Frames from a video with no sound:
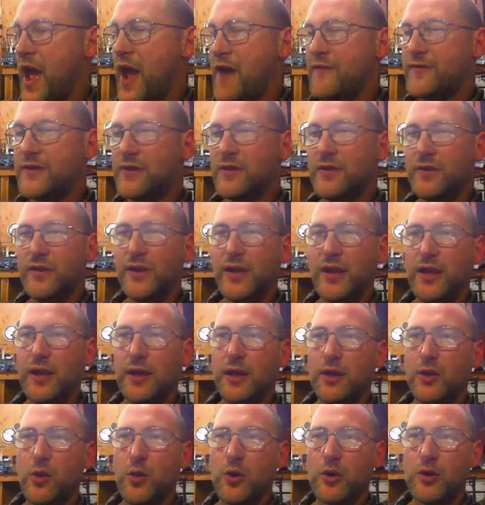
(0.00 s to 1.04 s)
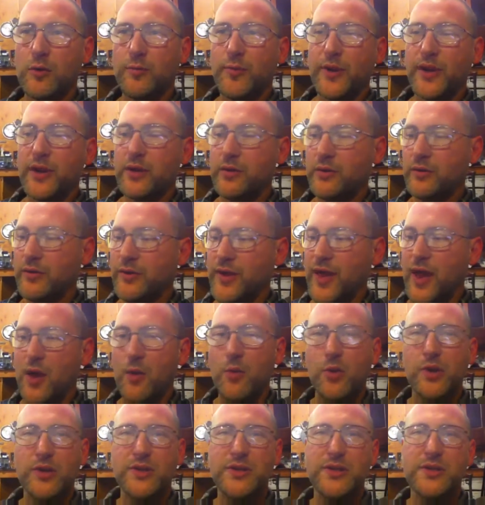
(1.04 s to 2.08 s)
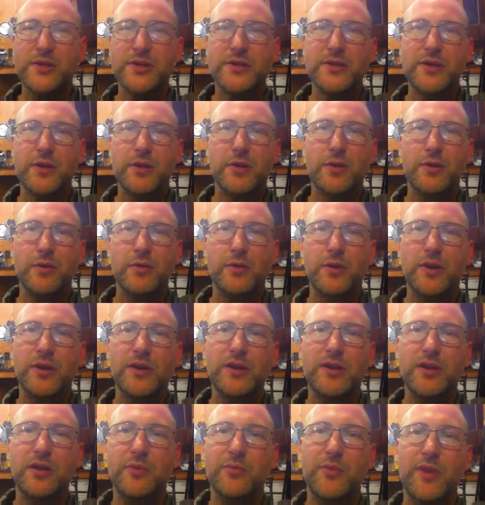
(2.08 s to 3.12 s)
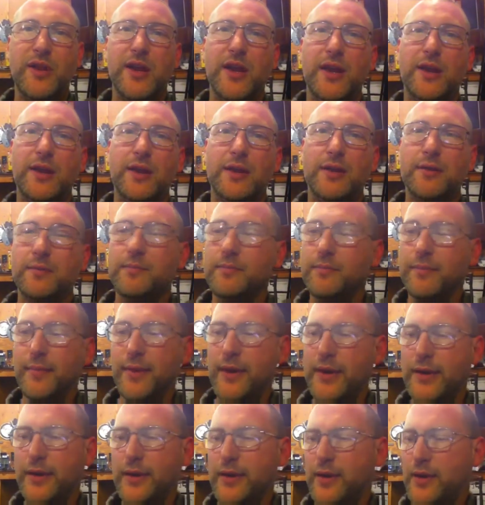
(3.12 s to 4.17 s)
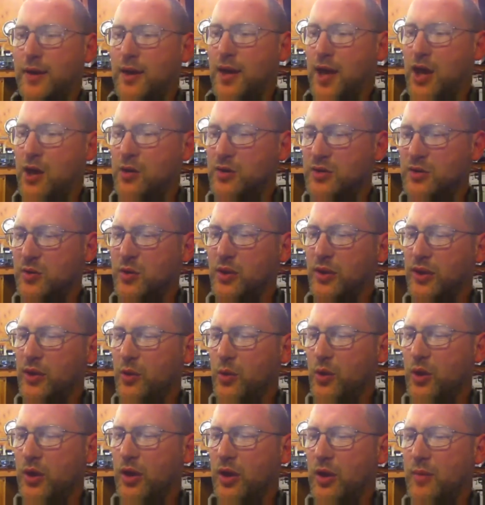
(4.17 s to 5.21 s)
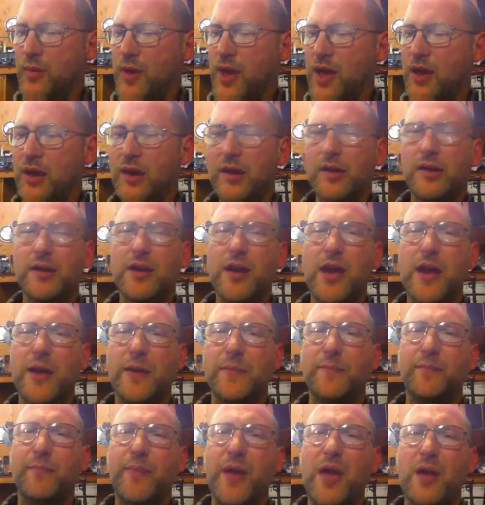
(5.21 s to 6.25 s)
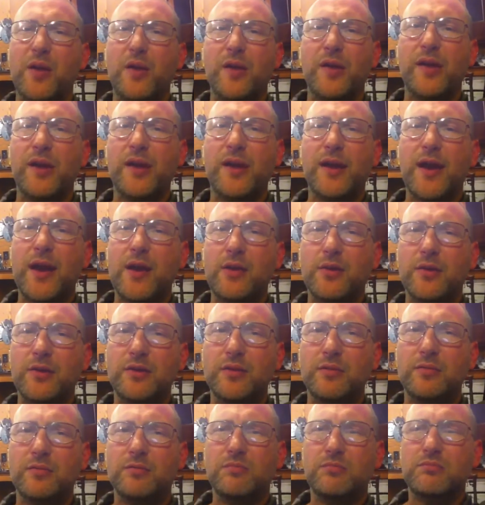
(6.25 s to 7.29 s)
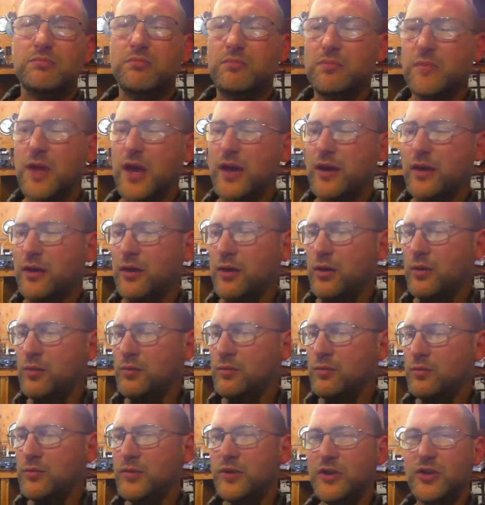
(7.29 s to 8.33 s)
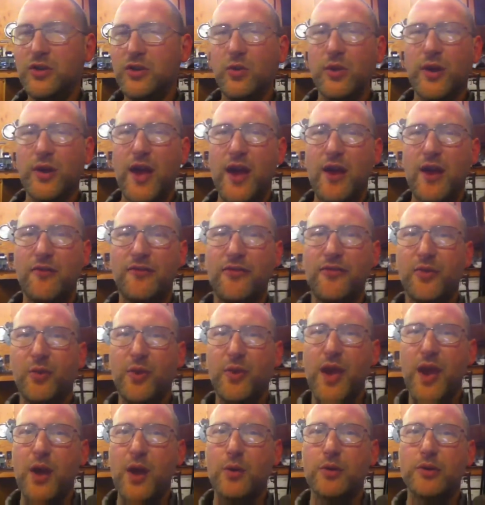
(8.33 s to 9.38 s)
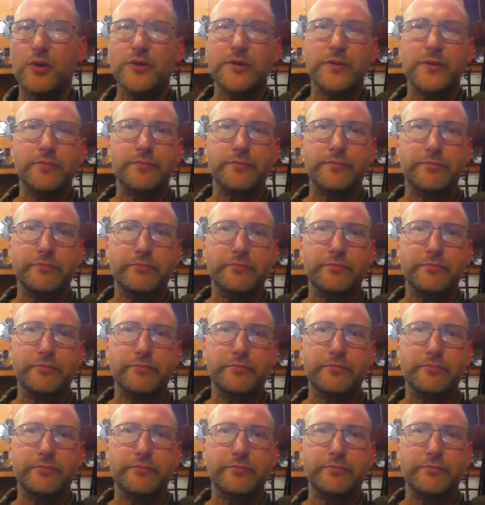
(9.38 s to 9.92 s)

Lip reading: after the quarter panel, that wasn't so intimidating. I was really worried about it, and I pounded it out in, I don't know, 2.5, 3 hours,